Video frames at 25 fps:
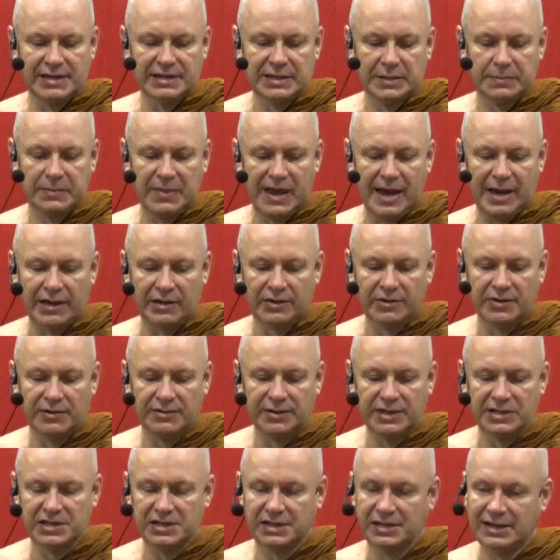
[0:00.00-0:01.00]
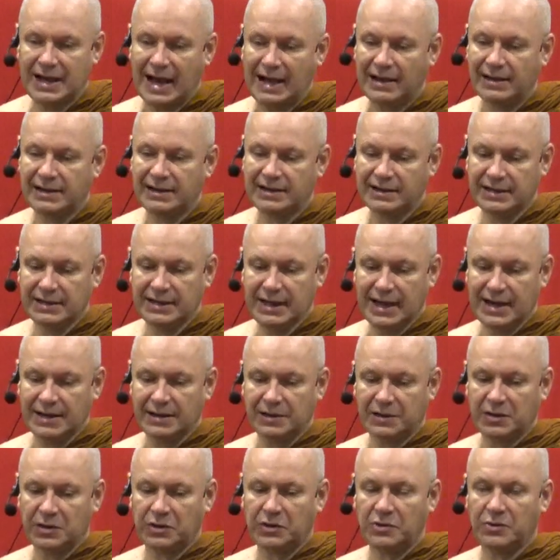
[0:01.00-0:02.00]
is about conditionality
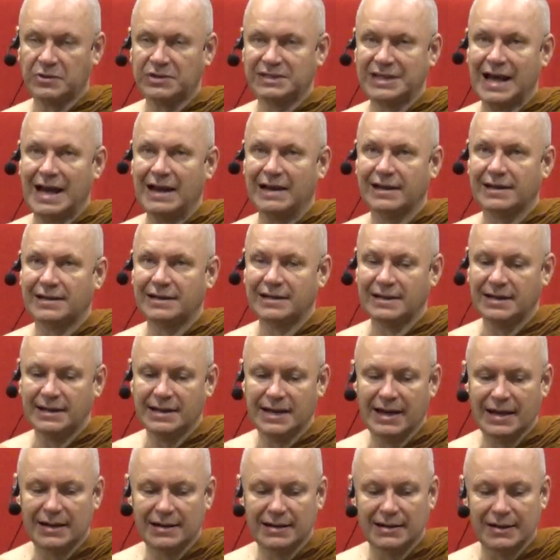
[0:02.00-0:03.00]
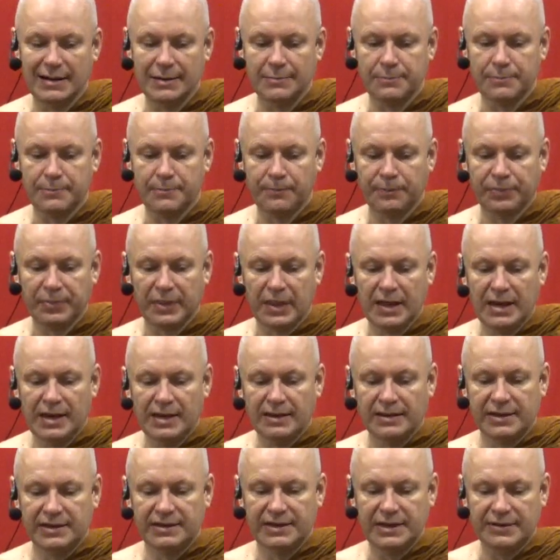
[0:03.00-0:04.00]
and causality, and uh,
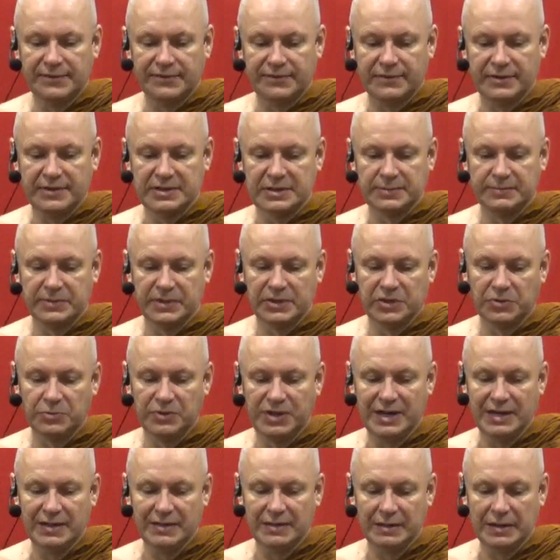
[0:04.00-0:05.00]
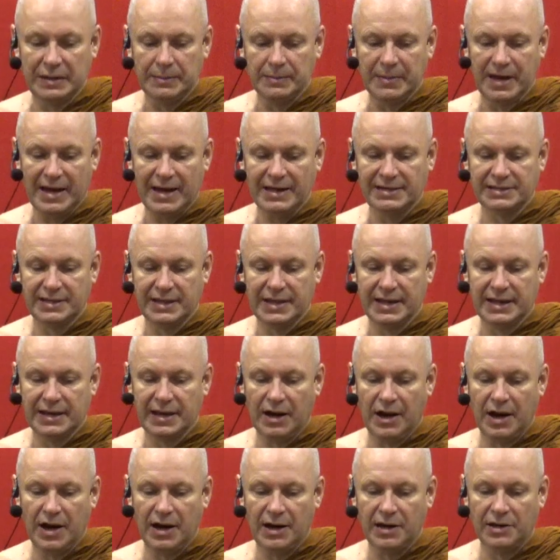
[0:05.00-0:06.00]
the difference between them as they
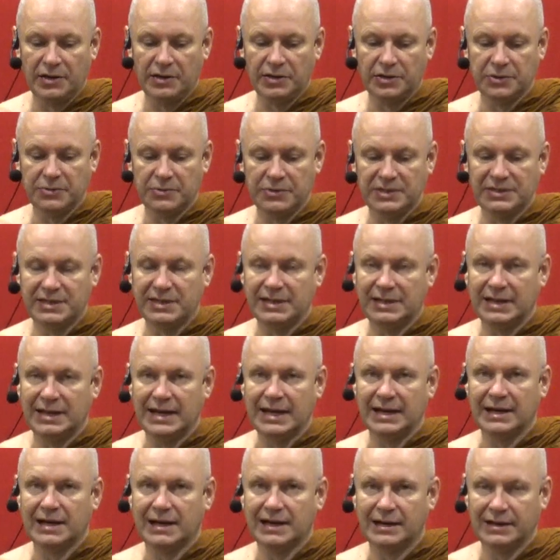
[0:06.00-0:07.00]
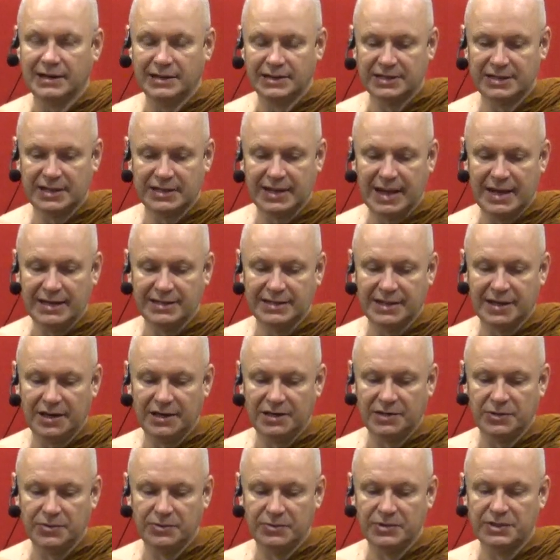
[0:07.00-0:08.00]
are used in English and as they are
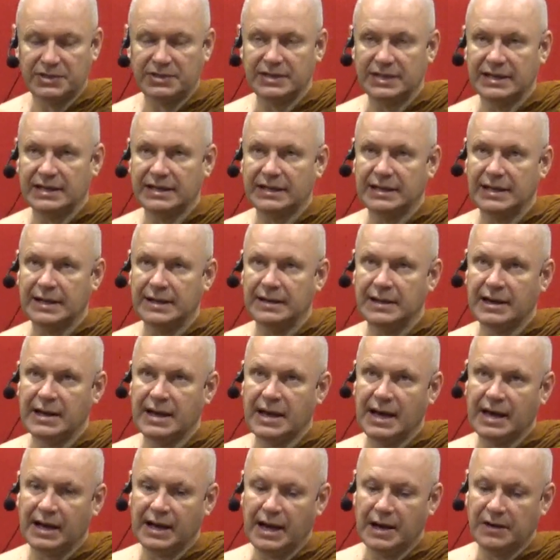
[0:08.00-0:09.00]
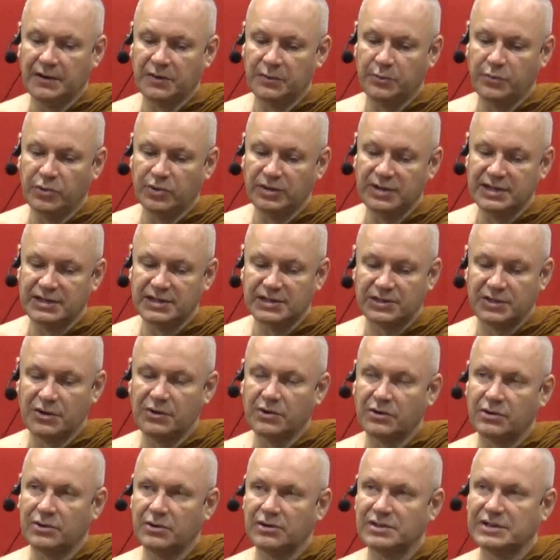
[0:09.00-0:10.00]
used in kind of Buddhist
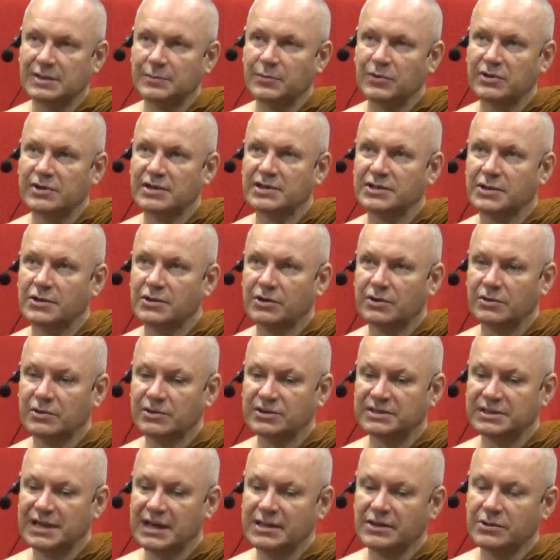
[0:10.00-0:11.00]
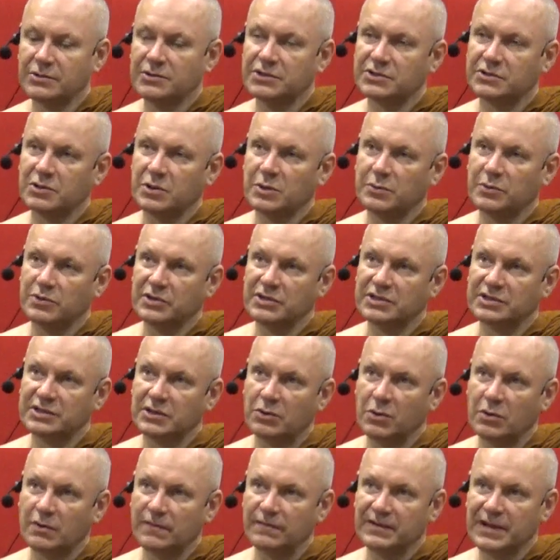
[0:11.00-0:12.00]
circles. In Buddhist circles, they are used almost
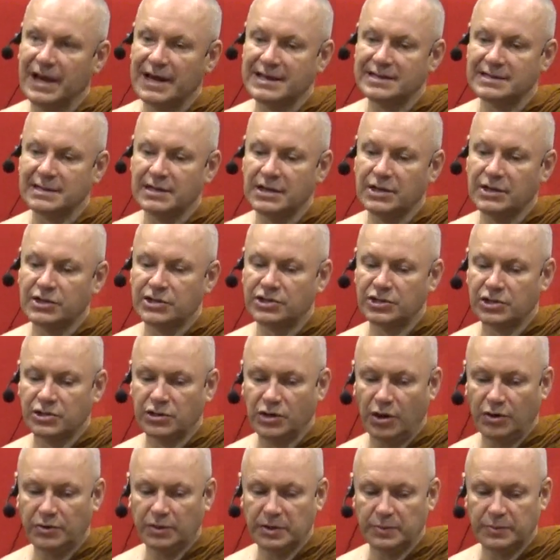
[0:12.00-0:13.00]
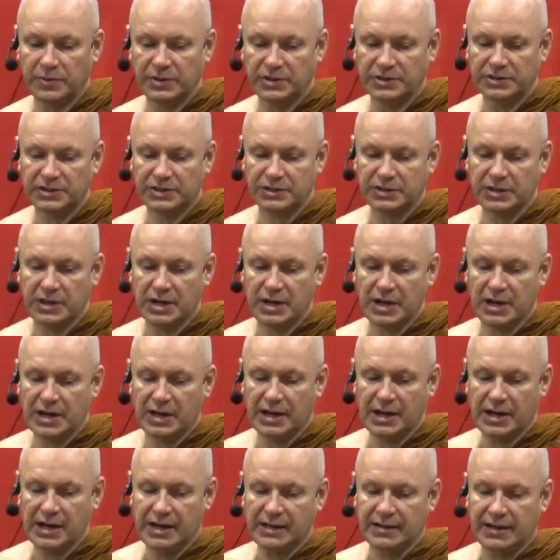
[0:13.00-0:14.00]
often as synonymous.
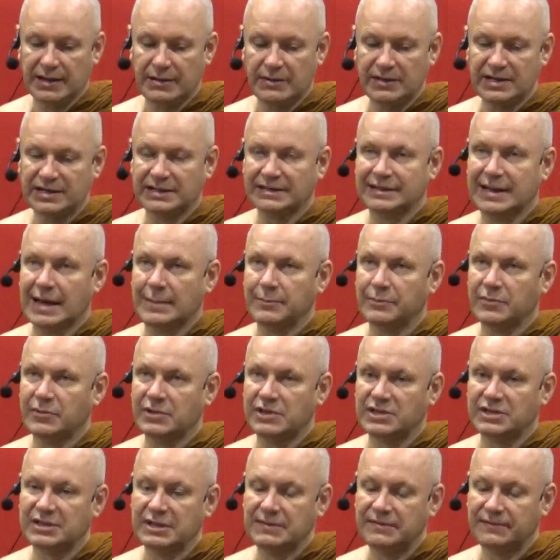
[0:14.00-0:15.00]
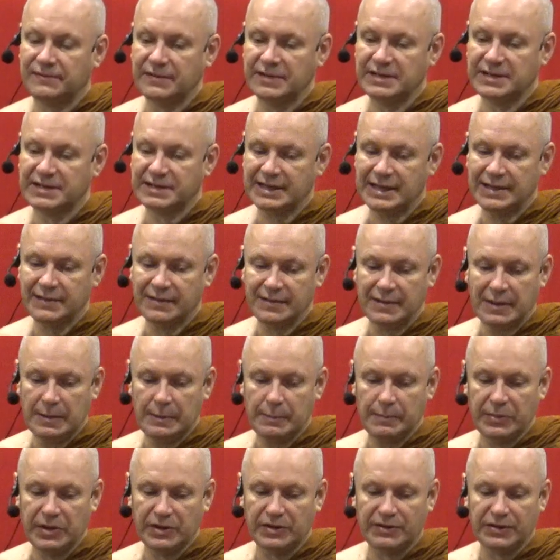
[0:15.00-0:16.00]
Uh, there isn't that much difference in
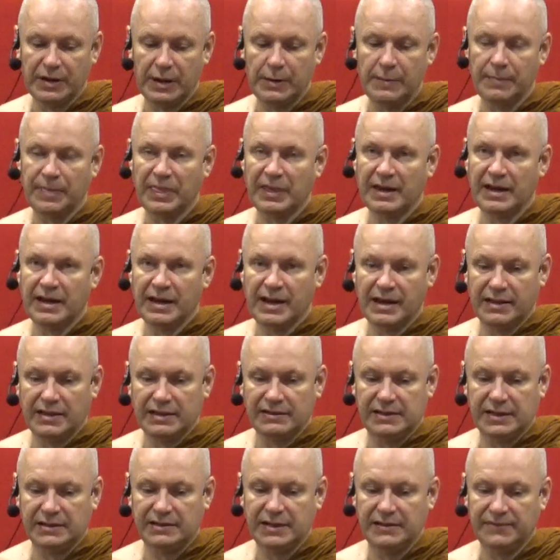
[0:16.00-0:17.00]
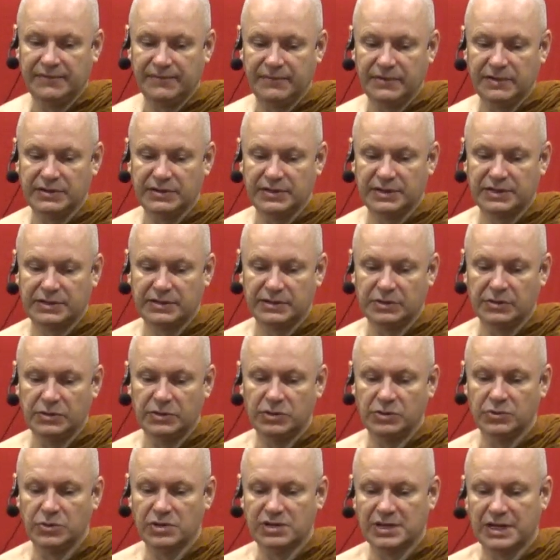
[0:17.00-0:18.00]
them. But uh, the difference
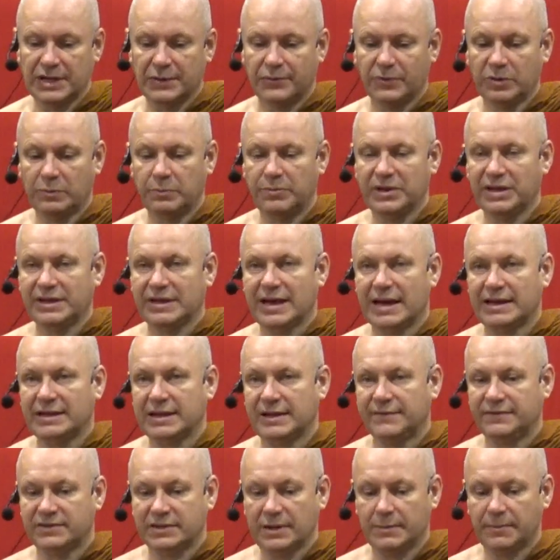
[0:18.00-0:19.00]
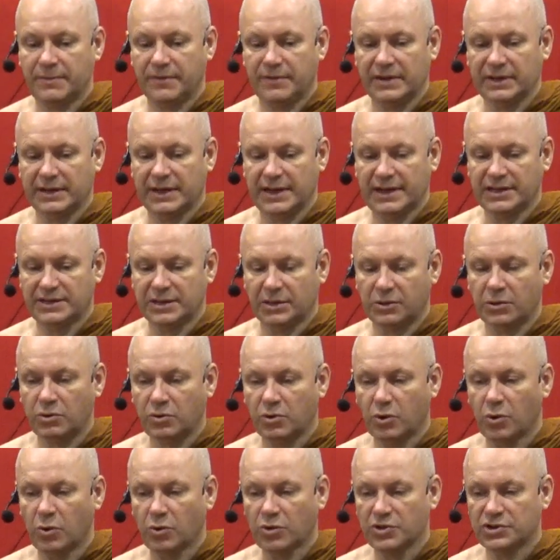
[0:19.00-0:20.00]
usually would be that if something is a
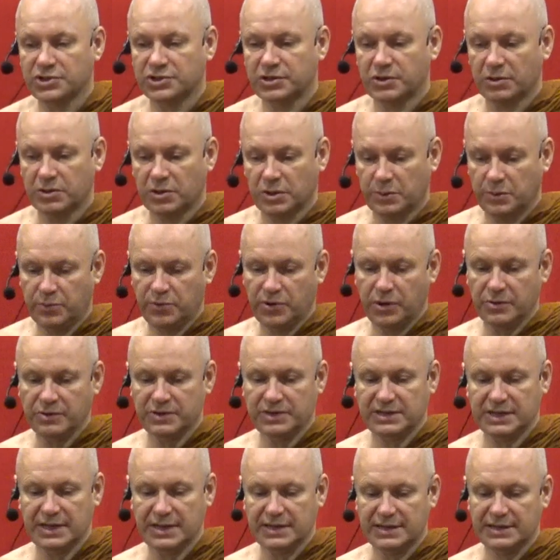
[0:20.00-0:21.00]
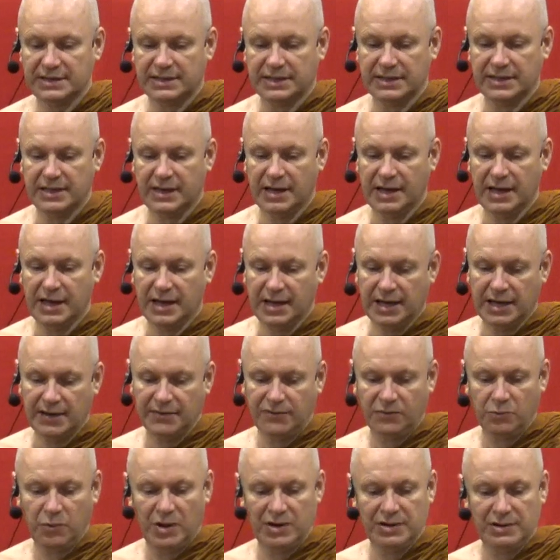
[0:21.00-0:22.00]
causal process, uh,
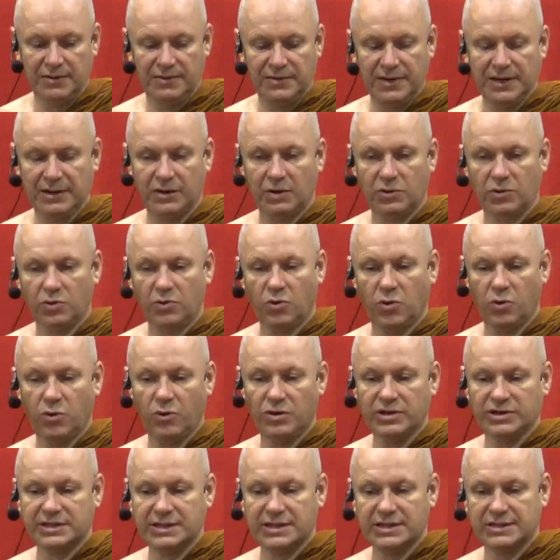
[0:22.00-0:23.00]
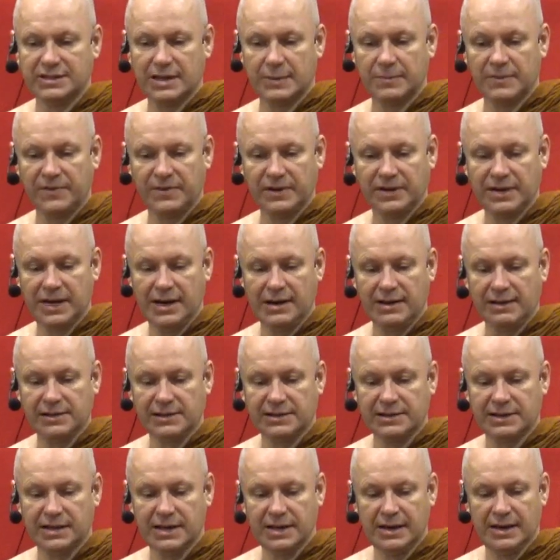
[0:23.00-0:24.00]
if one thing causes something
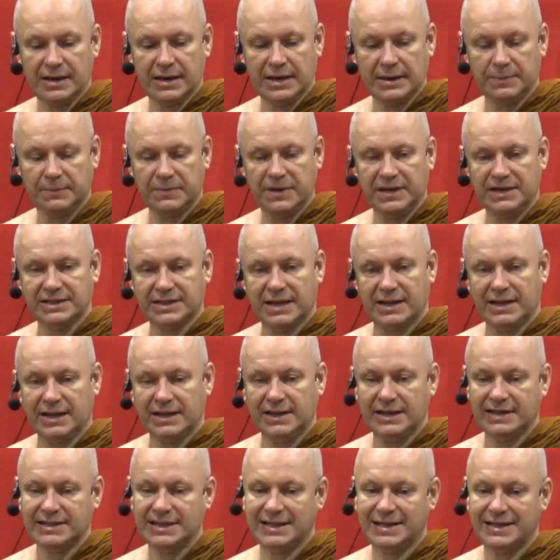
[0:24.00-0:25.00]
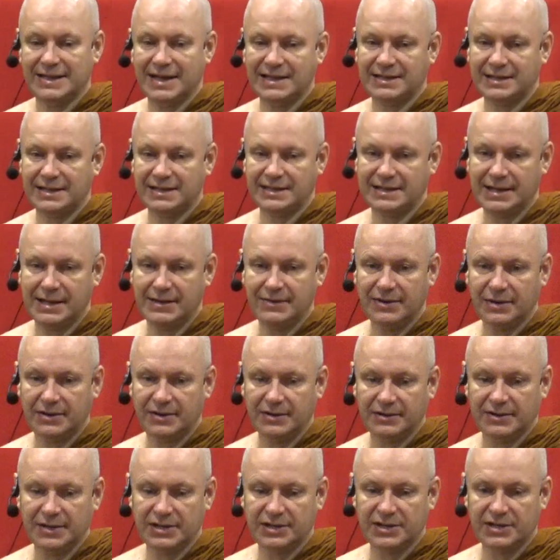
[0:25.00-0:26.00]
else, it means that it is a necessary
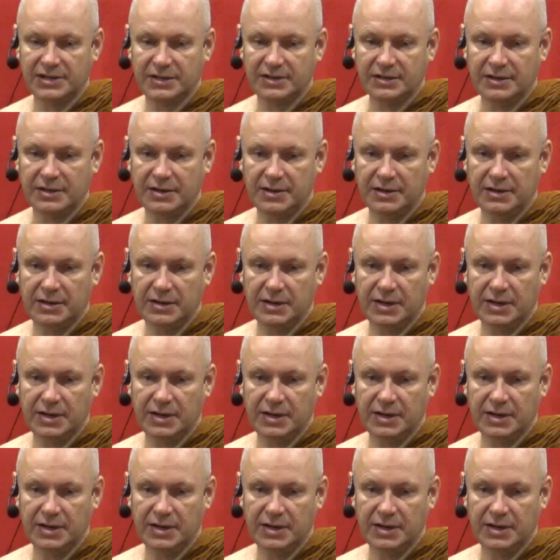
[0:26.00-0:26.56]
condition. a